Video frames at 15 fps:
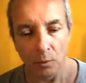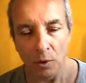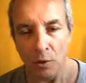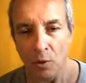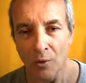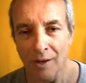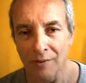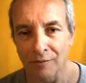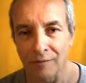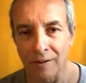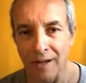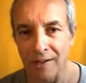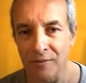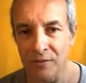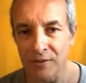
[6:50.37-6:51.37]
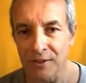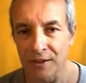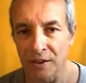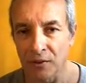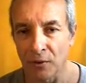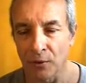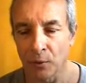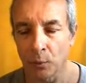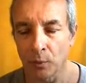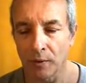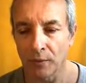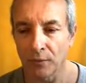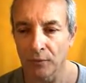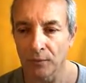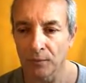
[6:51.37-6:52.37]
We all have lives to get on
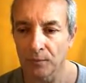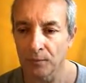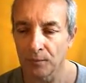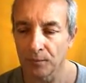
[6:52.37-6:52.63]
with,